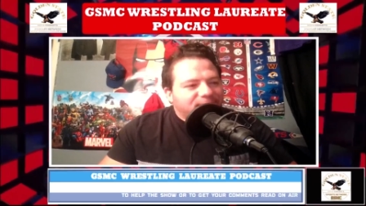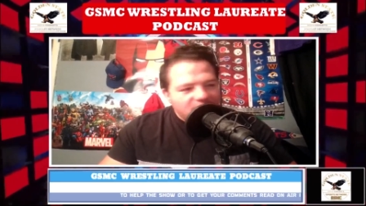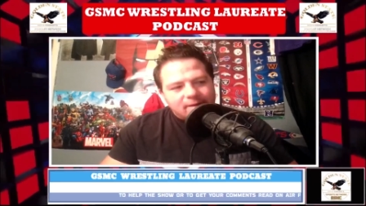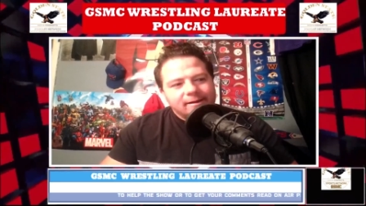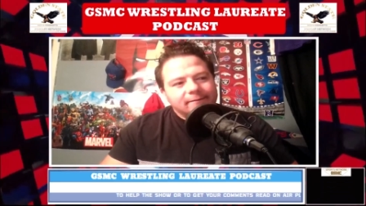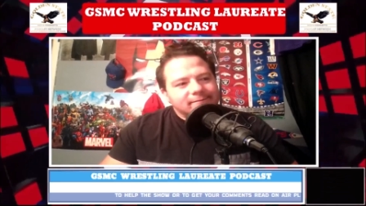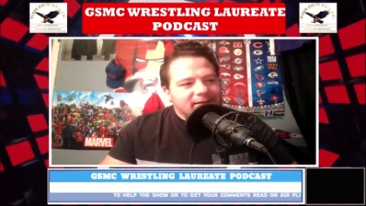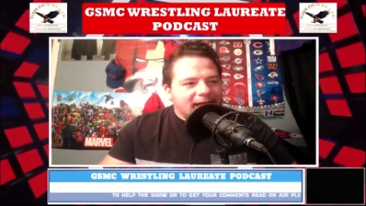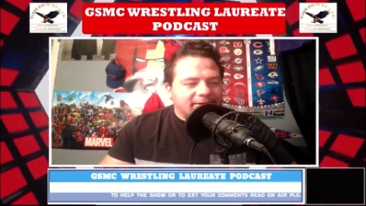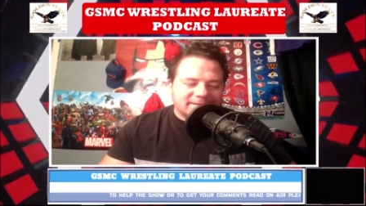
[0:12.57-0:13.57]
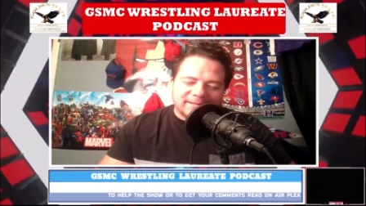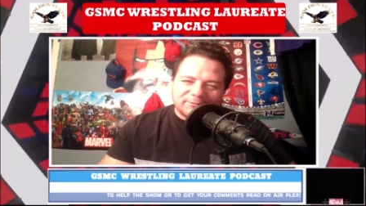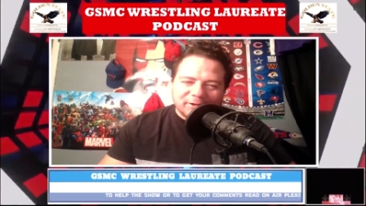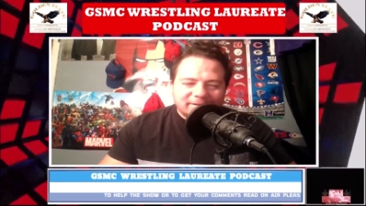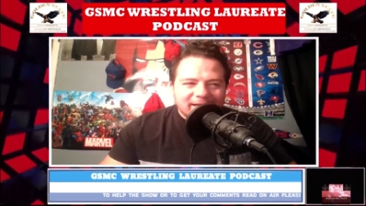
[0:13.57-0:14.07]
fun, had
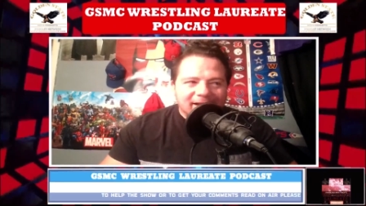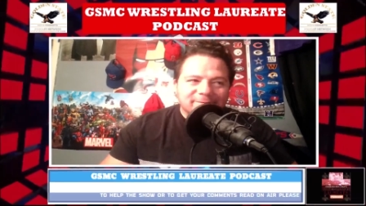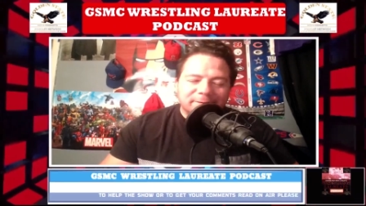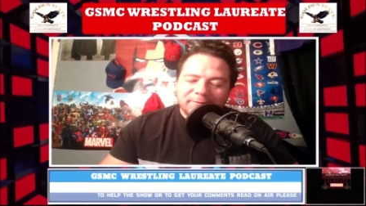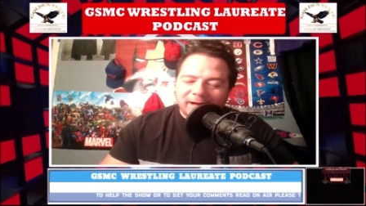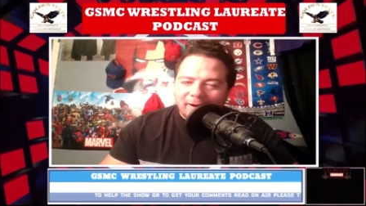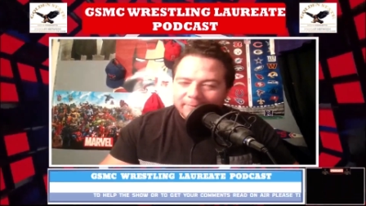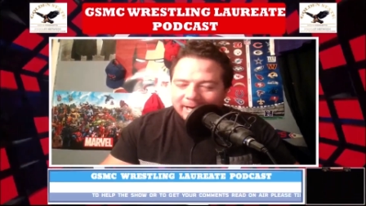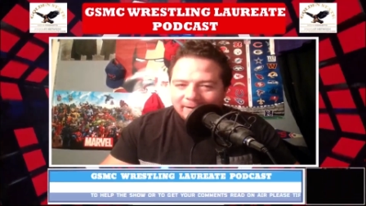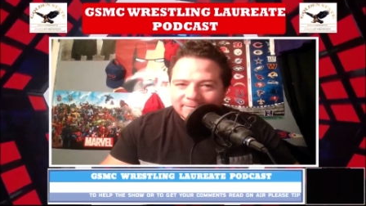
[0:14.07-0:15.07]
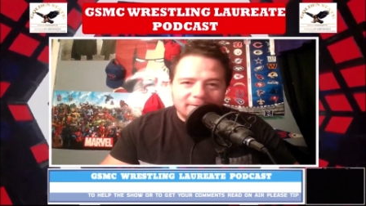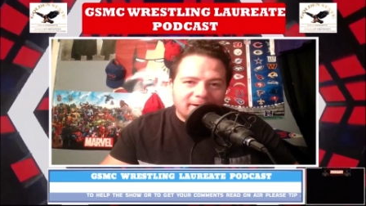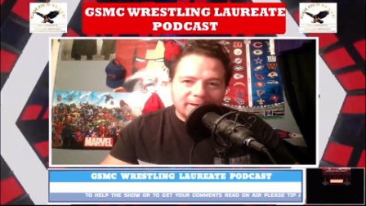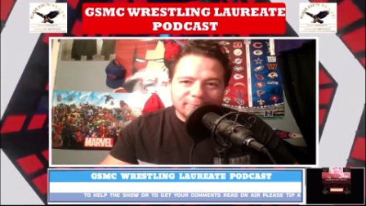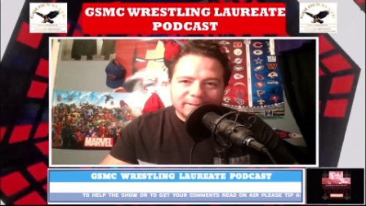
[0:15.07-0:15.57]
some good times. Maybe you all went out to a
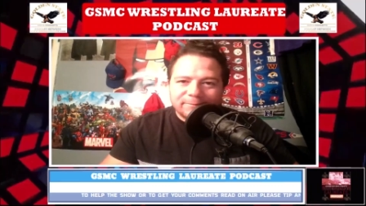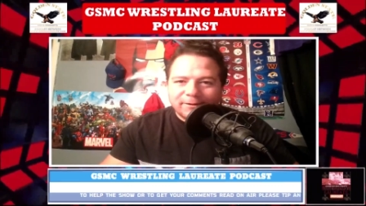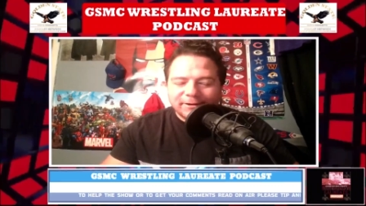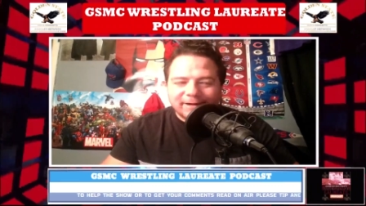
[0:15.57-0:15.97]
Halloween party.